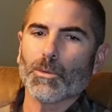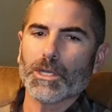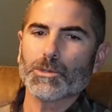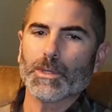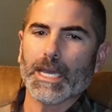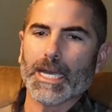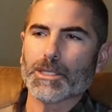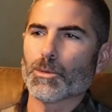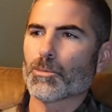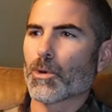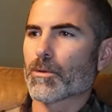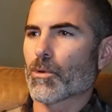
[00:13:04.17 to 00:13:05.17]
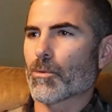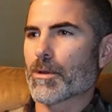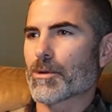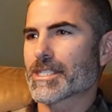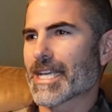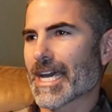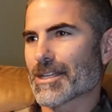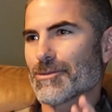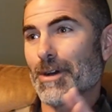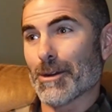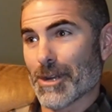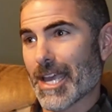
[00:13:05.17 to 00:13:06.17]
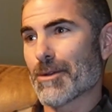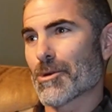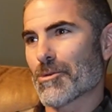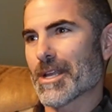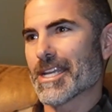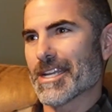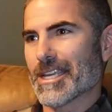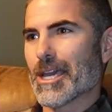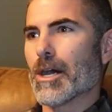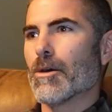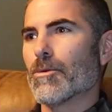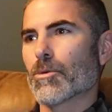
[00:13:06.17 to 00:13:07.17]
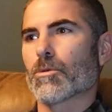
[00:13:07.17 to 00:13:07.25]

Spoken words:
once we got to a point where we were satisfied, hey, we're ready to go.